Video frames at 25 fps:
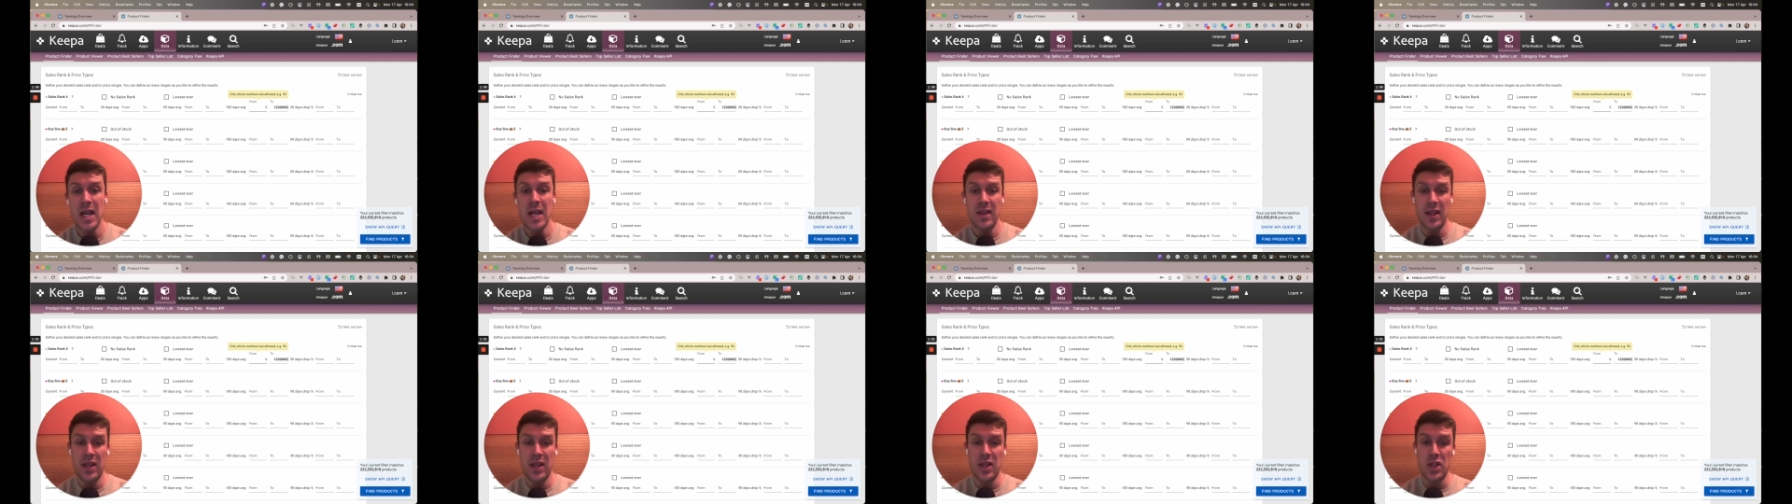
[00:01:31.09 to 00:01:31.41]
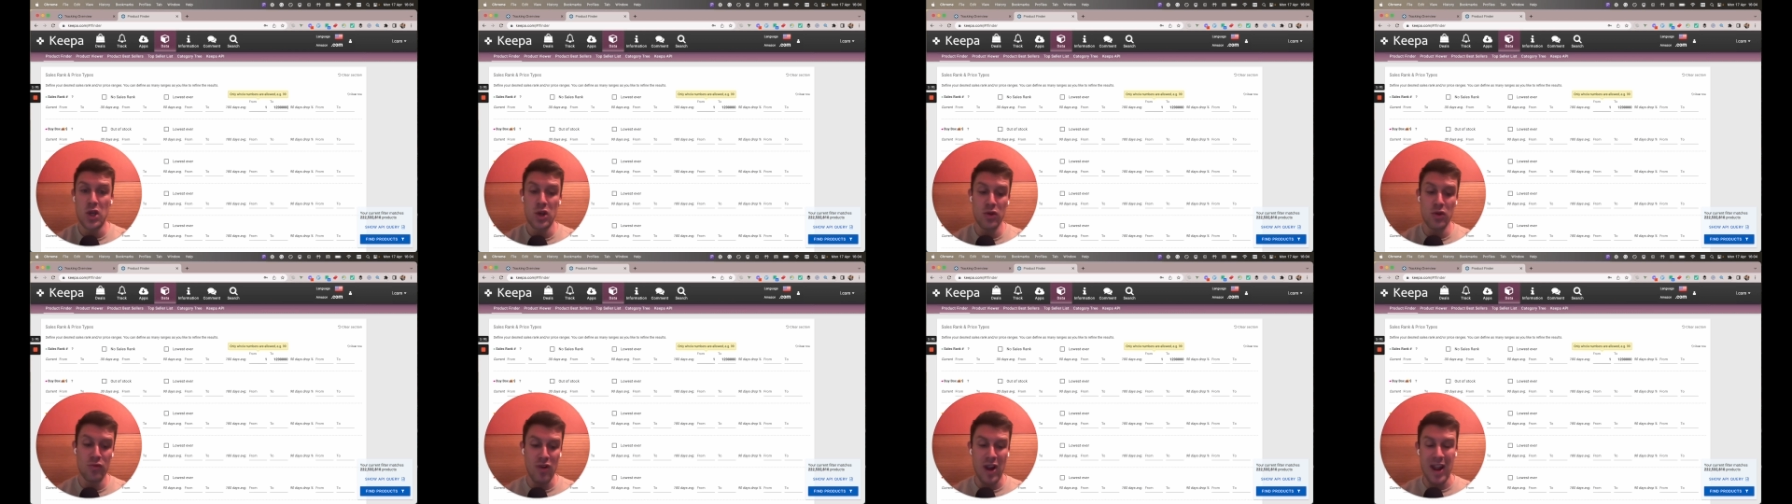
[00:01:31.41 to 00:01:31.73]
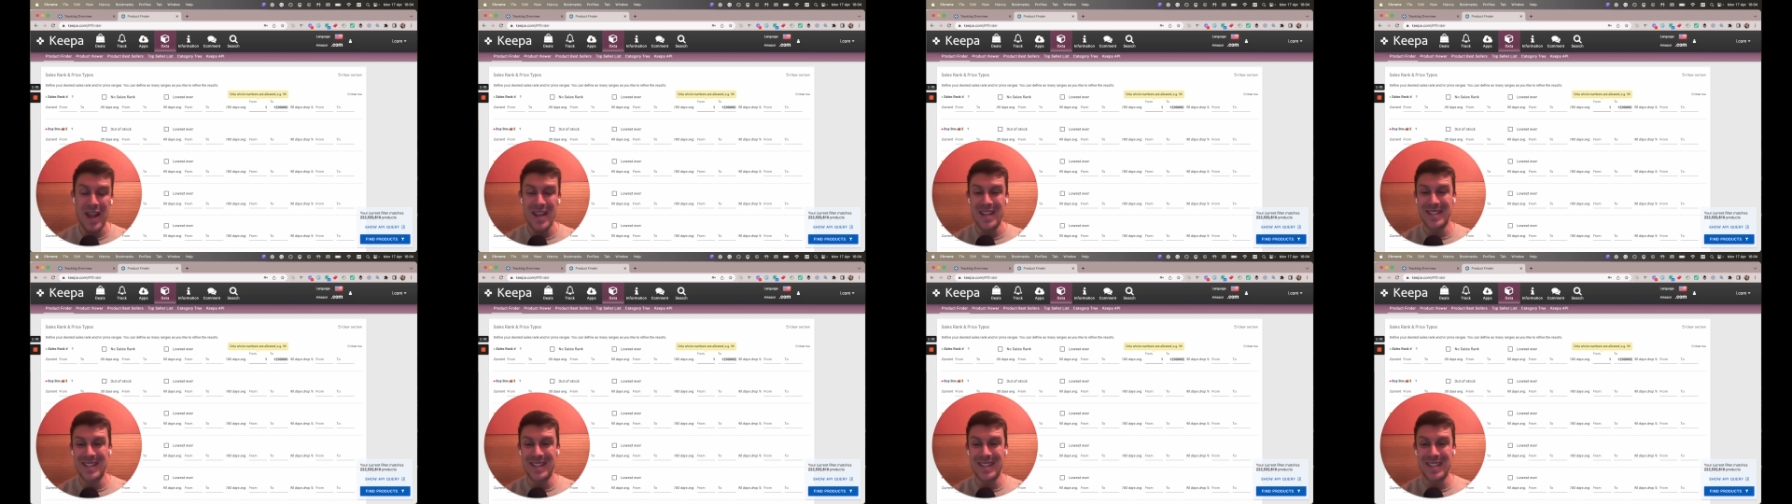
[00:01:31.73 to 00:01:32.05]
then you can
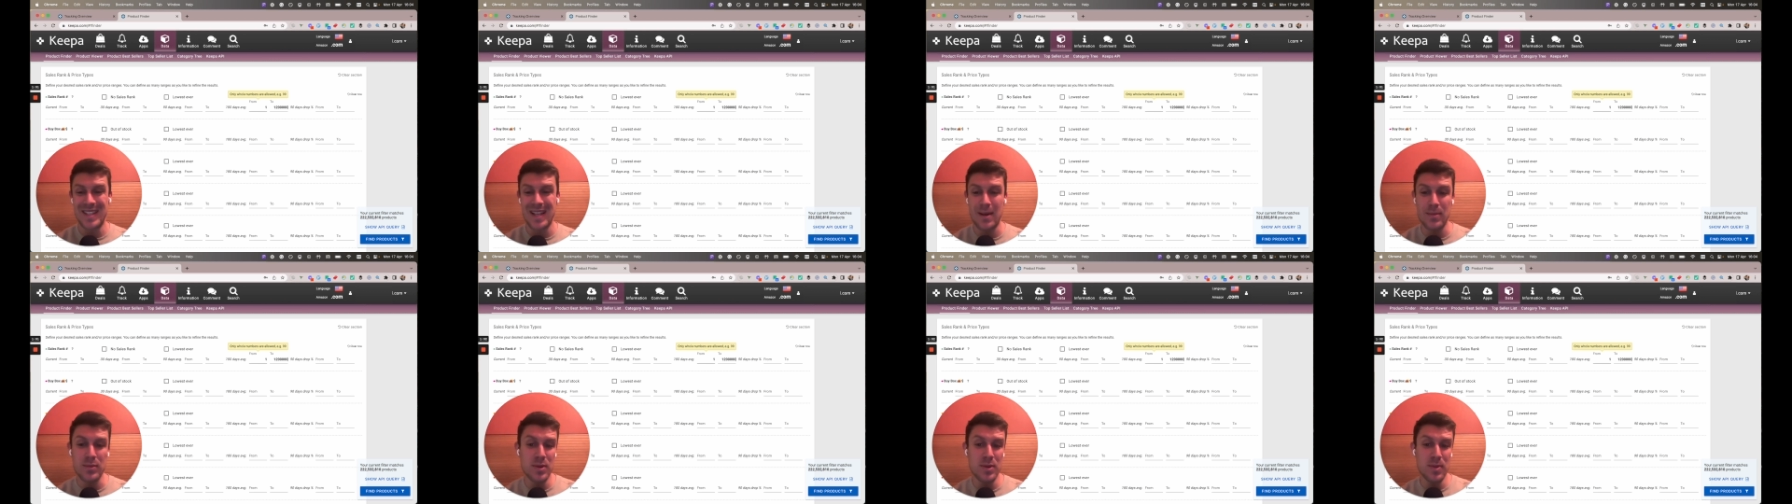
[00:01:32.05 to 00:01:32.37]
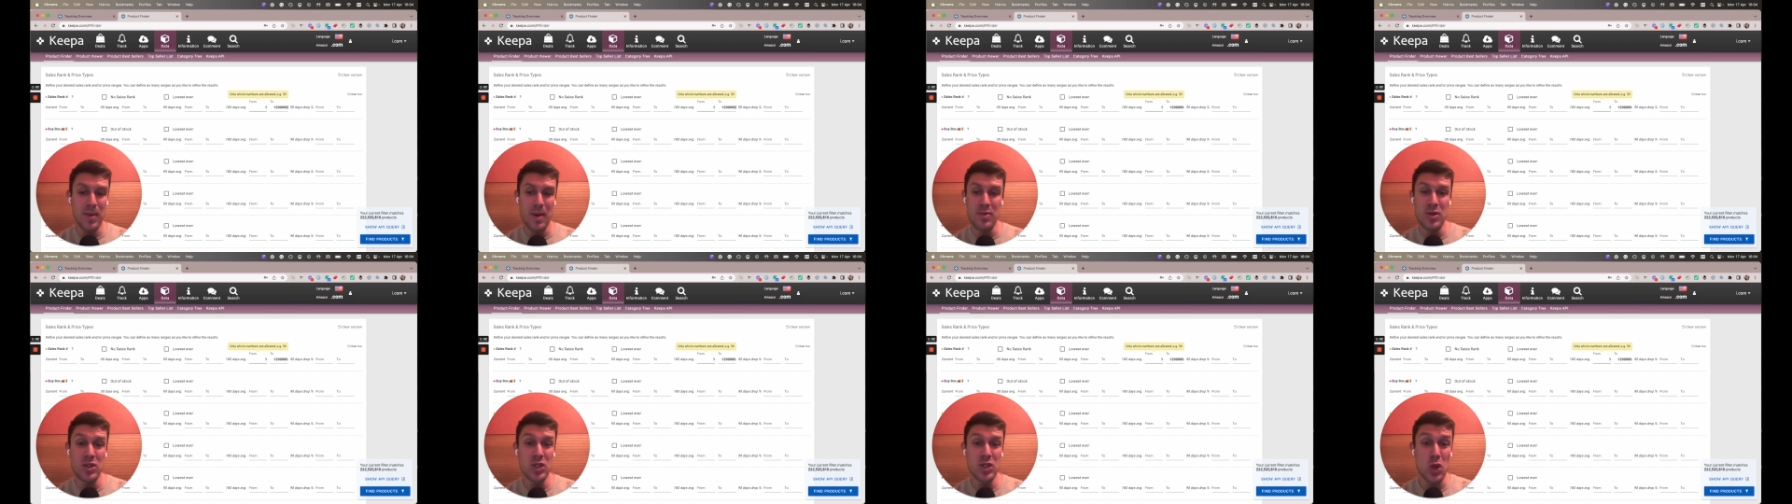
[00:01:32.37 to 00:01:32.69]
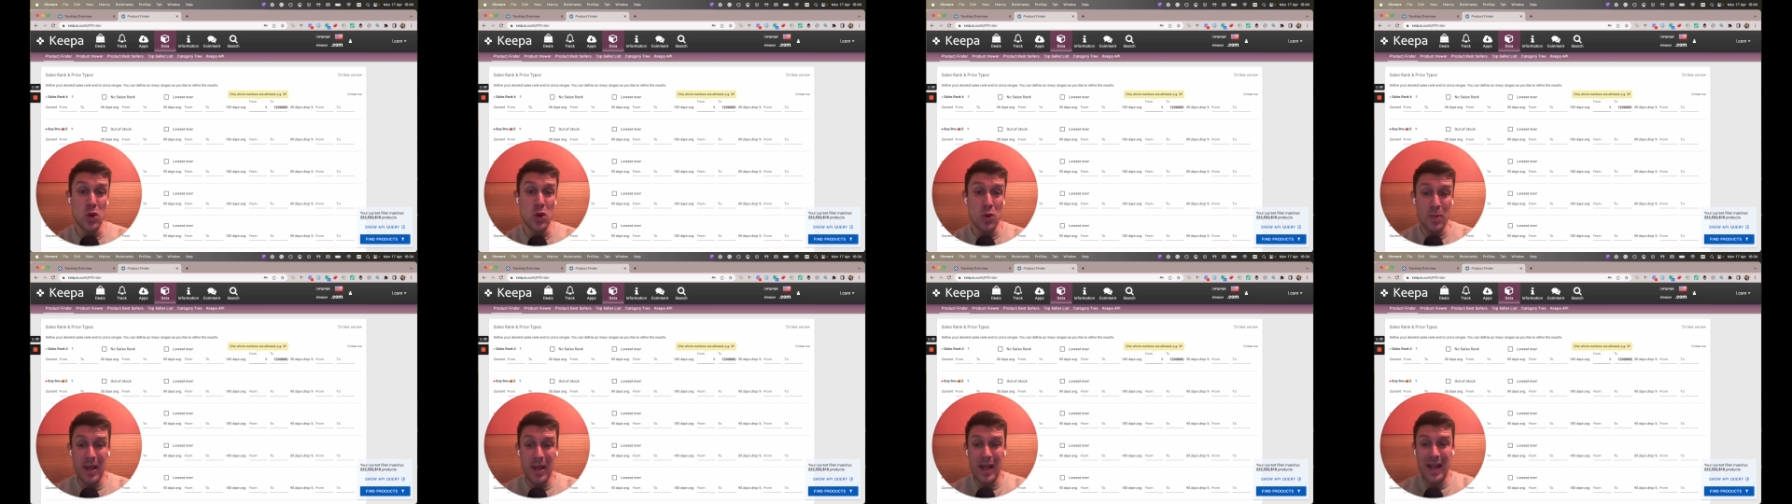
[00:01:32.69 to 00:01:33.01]
raise this up to maybe
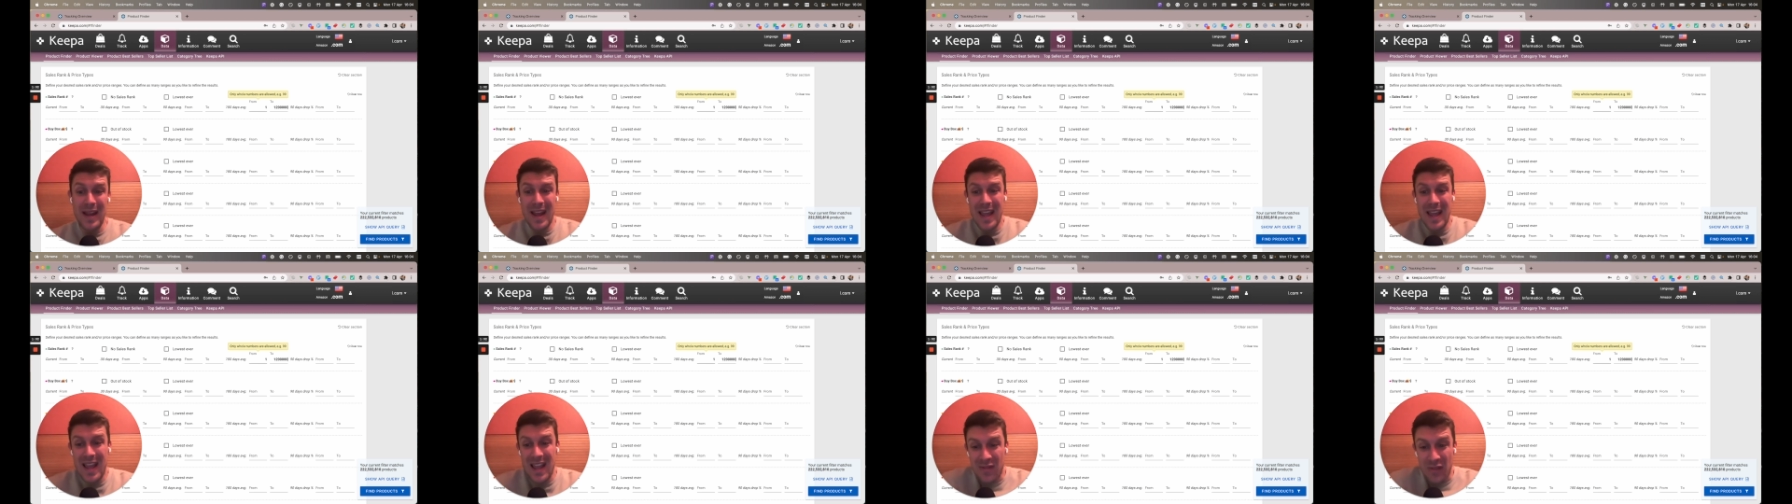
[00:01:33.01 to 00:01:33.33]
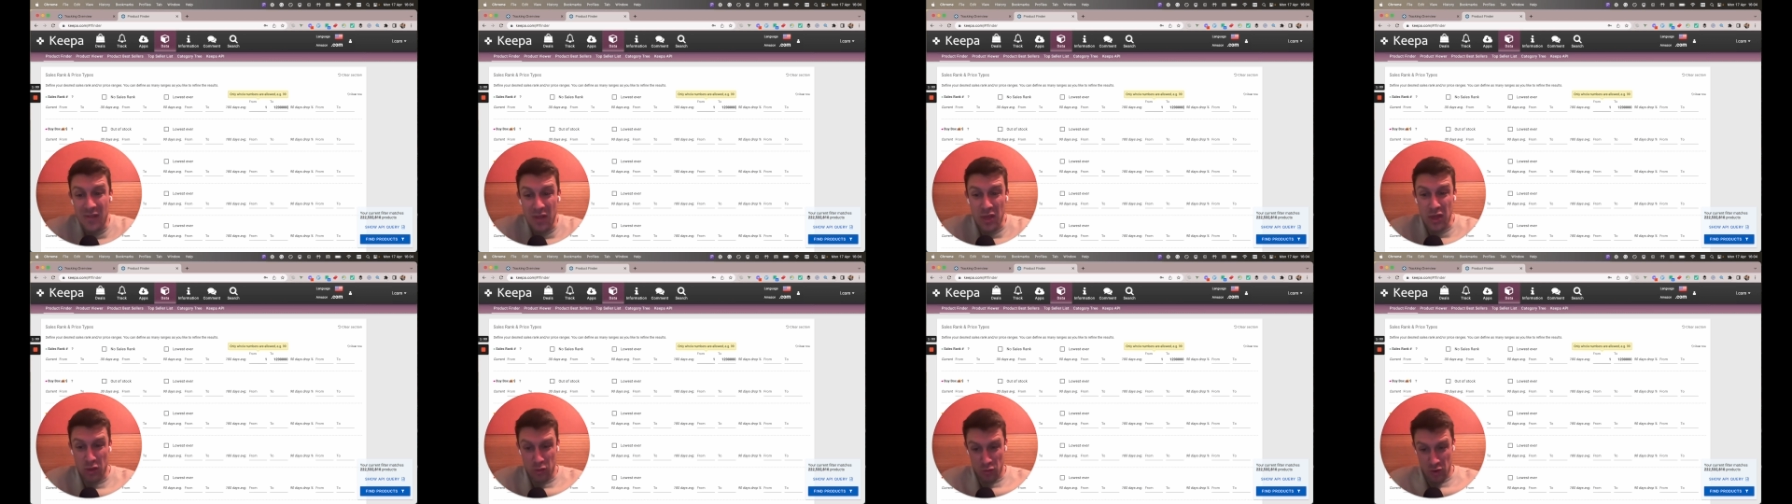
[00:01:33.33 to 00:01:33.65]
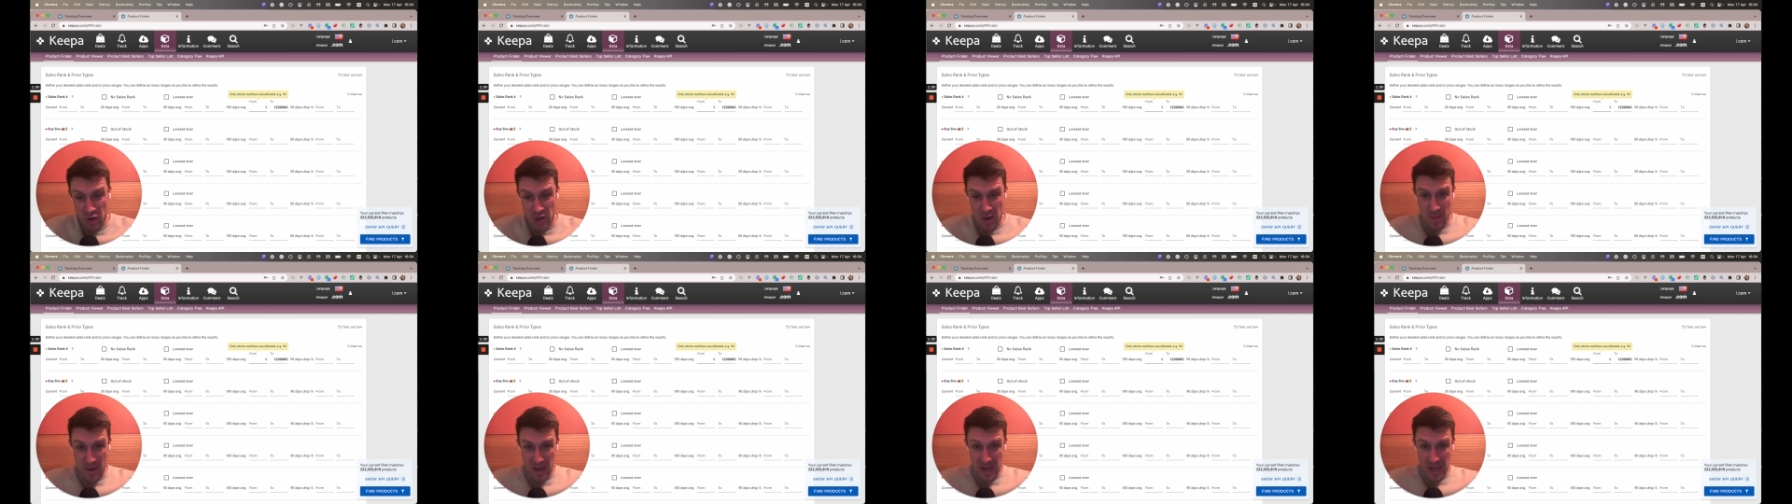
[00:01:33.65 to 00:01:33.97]
2 million, even
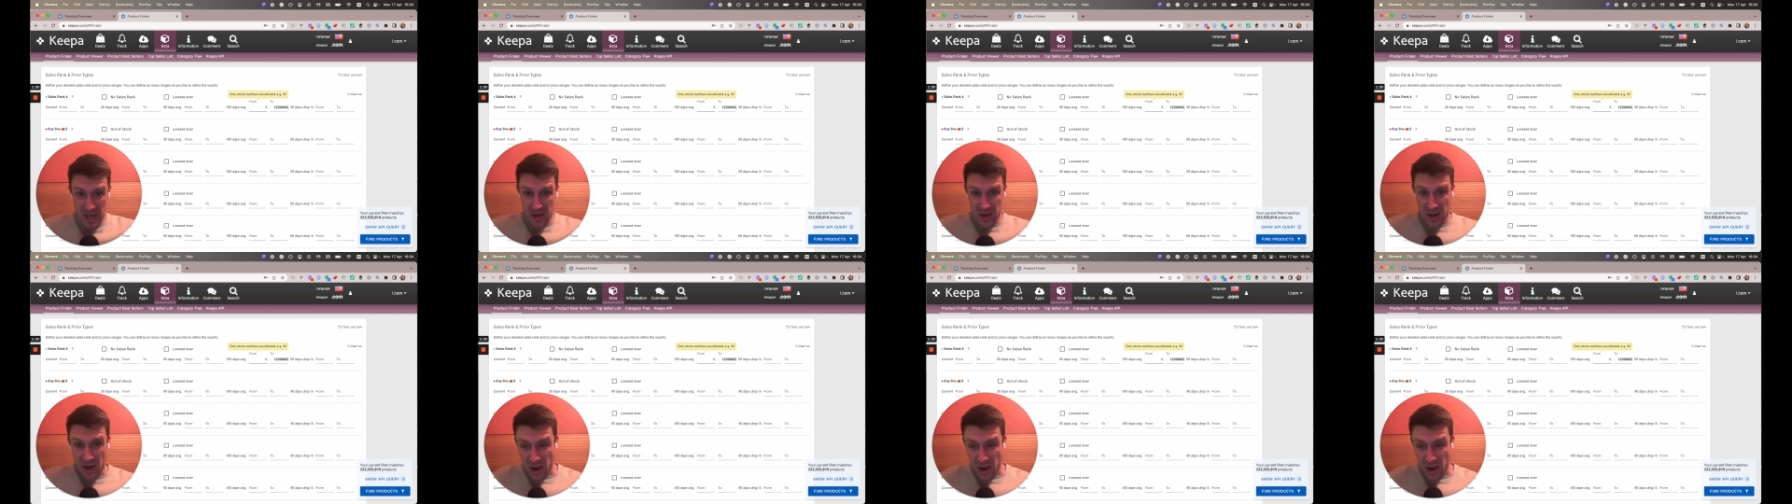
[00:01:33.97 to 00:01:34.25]
3 million.